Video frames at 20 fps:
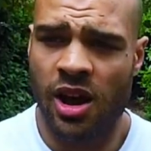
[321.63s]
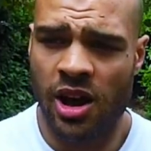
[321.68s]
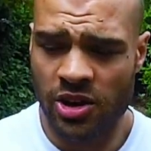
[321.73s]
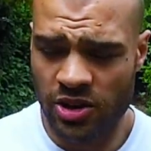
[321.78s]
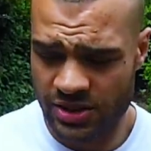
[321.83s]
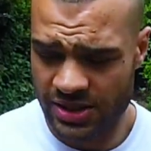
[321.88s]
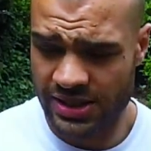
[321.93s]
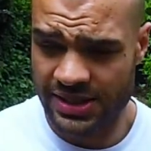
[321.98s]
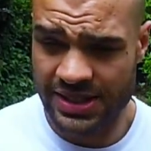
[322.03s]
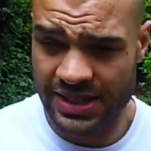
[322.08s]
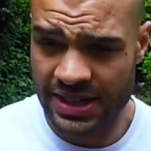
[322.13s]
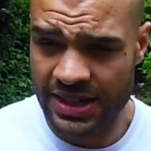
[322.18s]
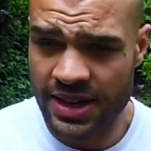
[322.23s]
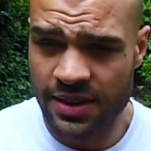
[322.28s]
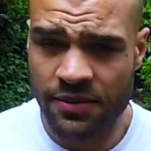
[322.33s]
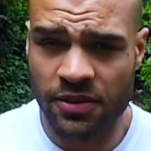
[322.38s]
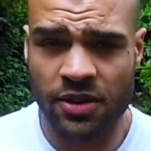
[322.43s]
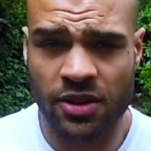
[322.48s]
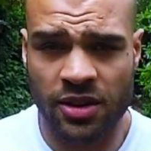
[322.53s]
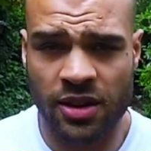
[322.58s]
I lost a
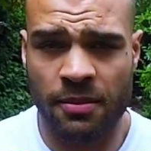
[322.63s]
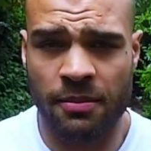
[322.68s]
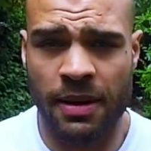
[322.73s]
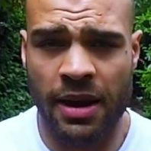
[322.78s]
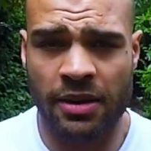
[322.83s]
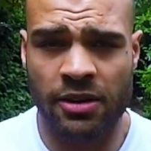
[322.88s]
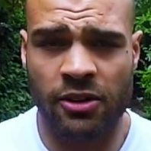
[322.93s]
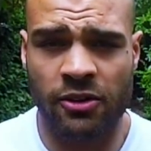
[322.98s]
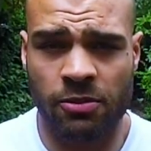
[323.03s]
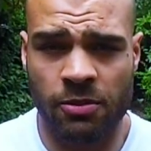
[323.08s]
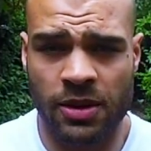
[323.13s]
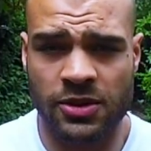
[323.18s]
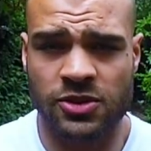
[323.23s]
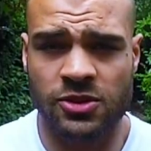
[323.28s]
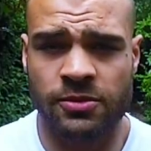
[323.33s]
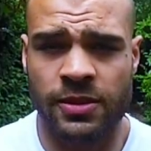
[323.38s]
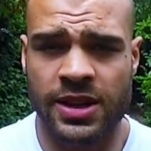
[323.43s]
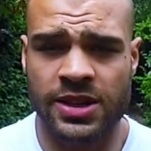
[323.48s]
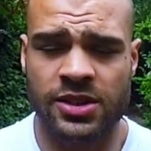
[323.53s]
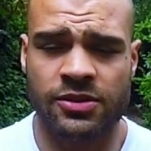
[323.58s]
significant amount of
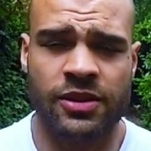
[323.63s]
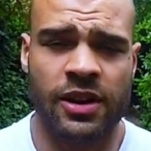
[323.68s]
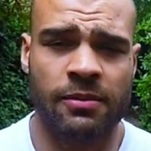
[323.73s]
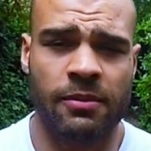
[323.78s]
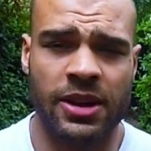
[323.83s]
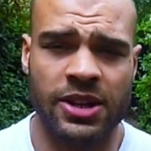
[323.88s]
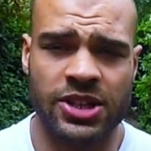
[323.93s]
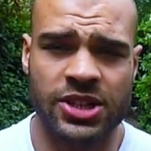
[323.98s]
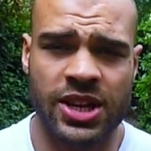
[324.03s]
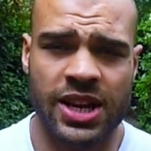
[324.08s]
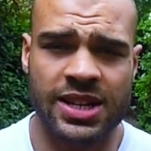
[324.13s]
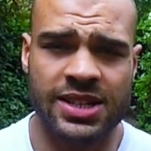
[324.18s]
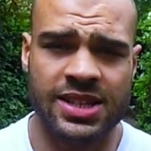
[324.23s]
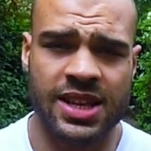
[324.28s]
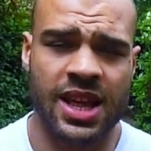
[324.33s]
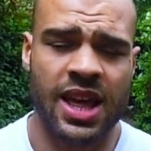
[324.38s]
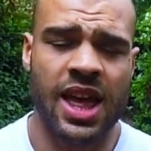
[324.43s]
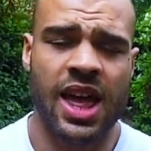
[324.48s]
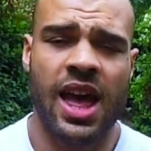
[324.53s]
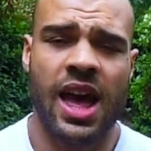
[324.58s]
muscle mass around my chest
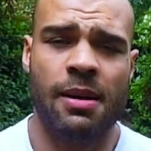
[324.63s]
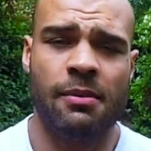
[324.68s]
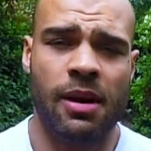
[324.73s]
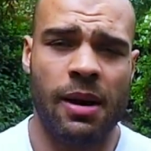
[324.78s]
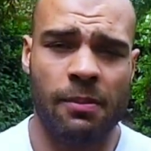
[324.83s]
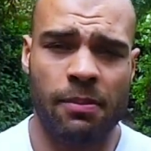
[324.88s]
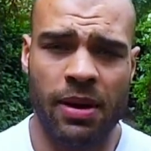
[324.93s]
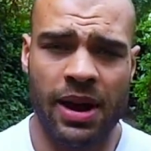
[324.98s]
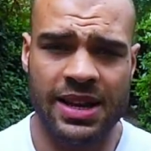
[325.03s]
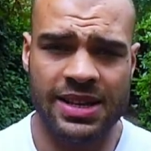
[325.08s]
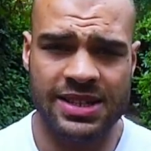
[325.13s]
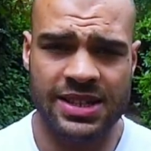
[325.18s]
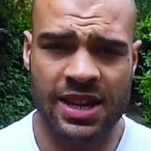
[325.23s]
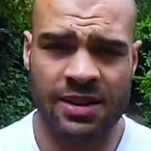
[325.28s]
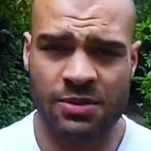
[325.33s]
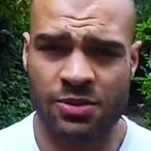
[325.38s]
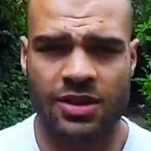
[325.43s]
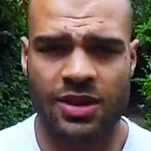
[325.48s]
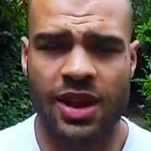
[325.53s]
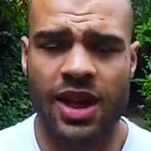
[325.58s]
and my
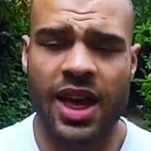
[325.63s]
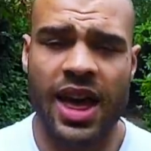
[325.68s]
biceps,